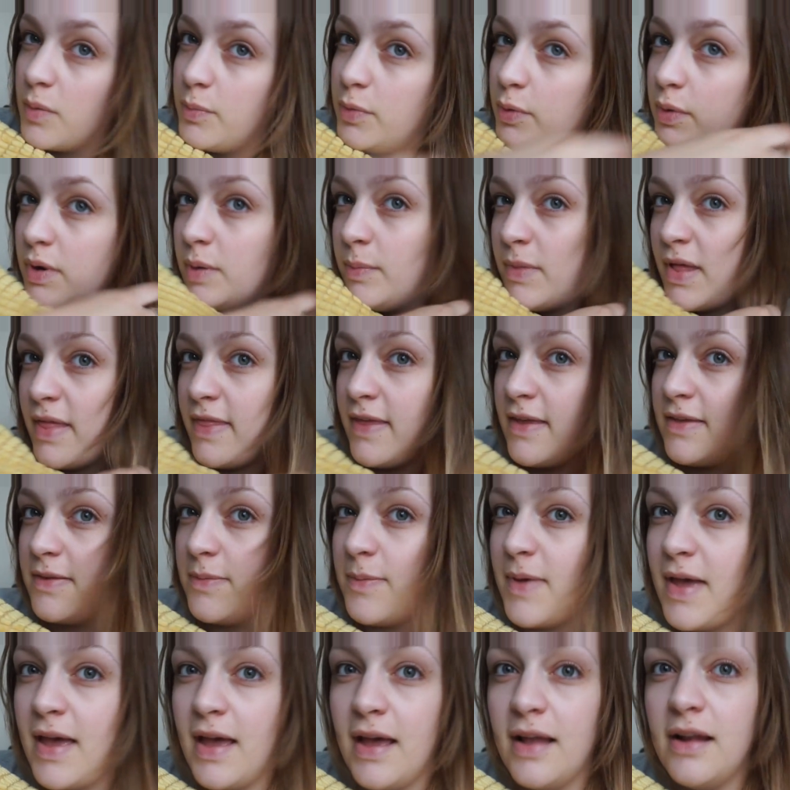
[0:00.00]
When I'm like this,
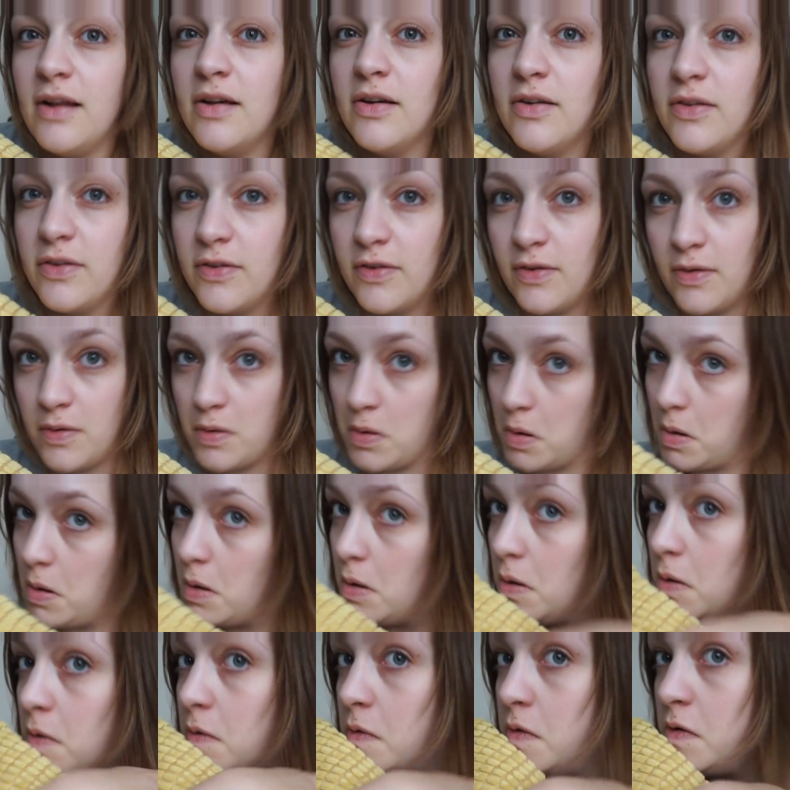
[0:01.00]
my hair looks,
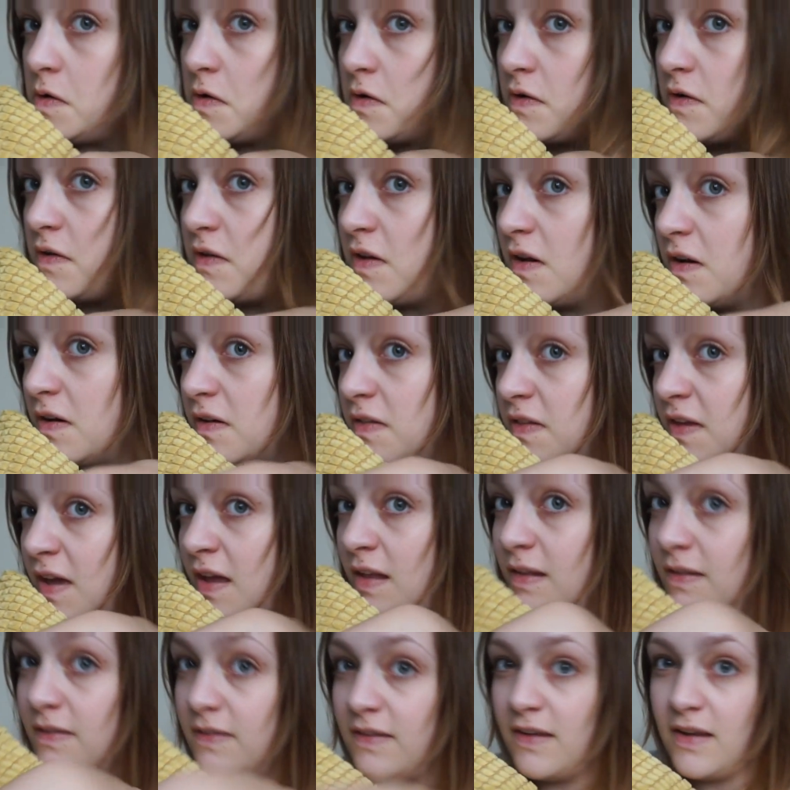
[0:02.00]
I just tuck the
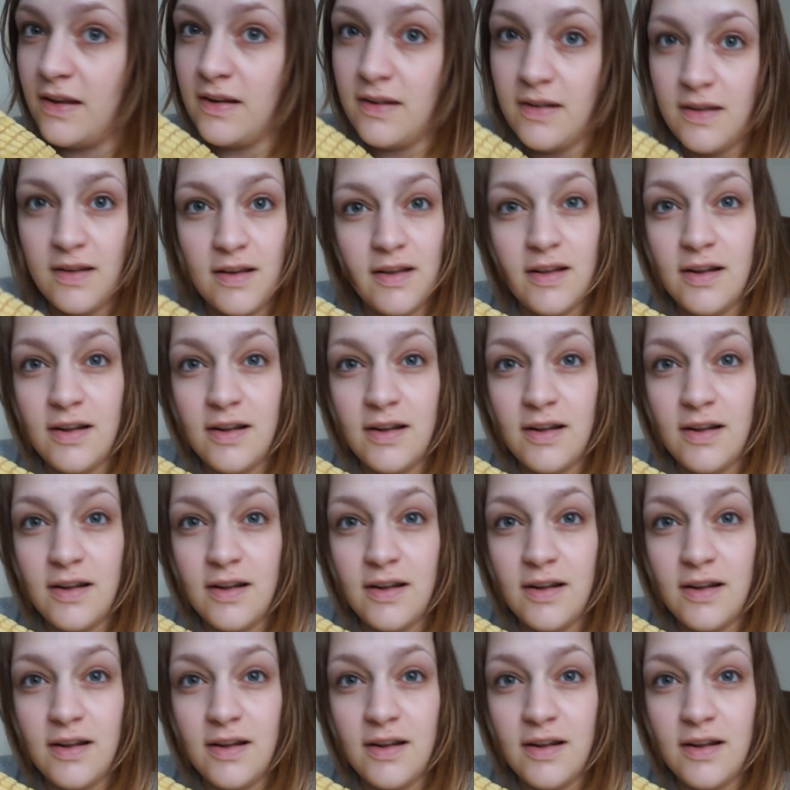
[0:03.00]
ends in.